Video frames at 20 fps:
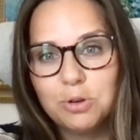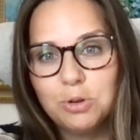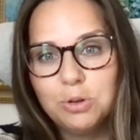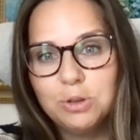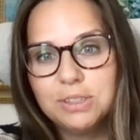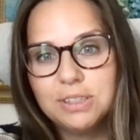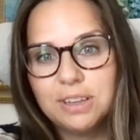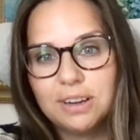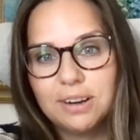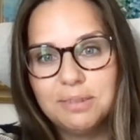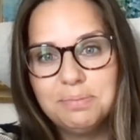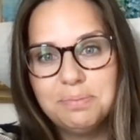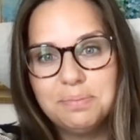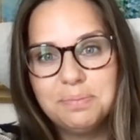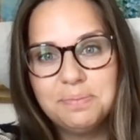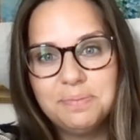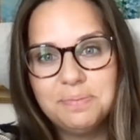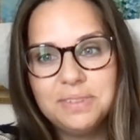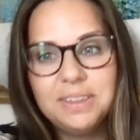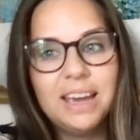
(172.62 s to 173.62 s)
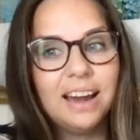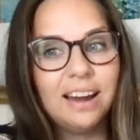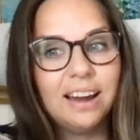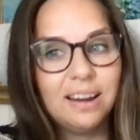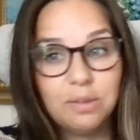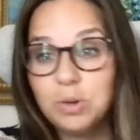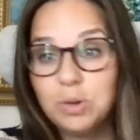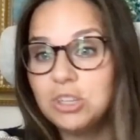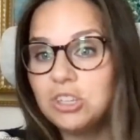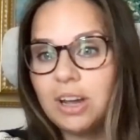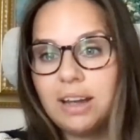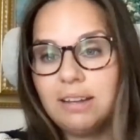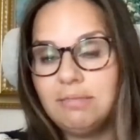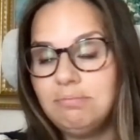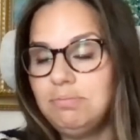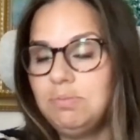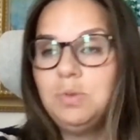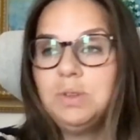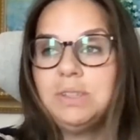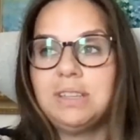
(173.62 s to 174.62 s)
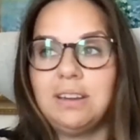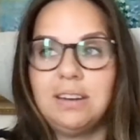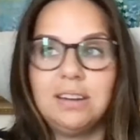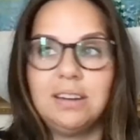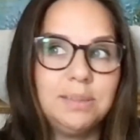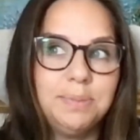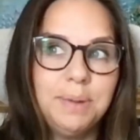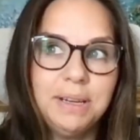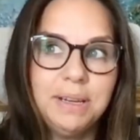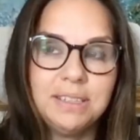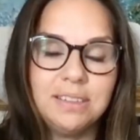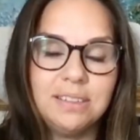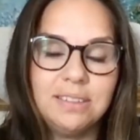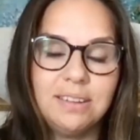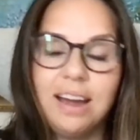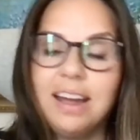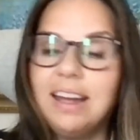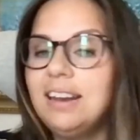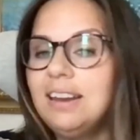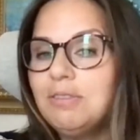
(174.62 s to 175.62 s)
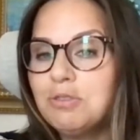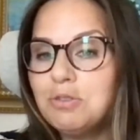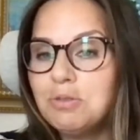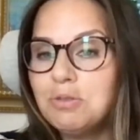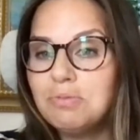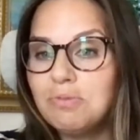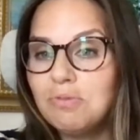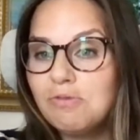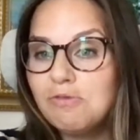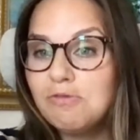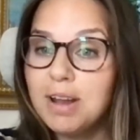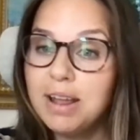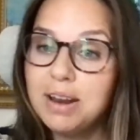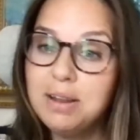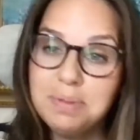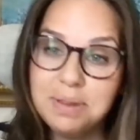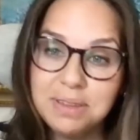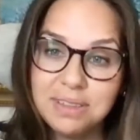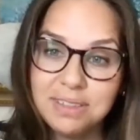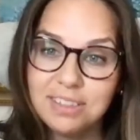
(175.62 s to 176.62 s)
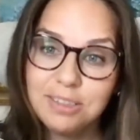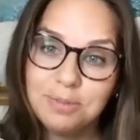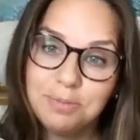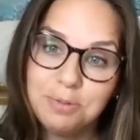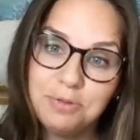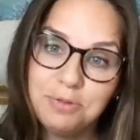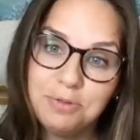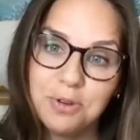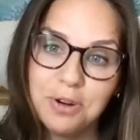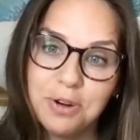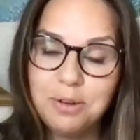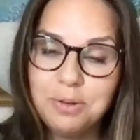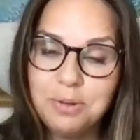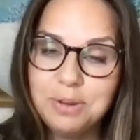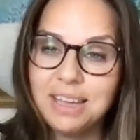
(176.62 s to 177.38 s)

Their rules are, yeah, which I was unexpected. I had never run a business before.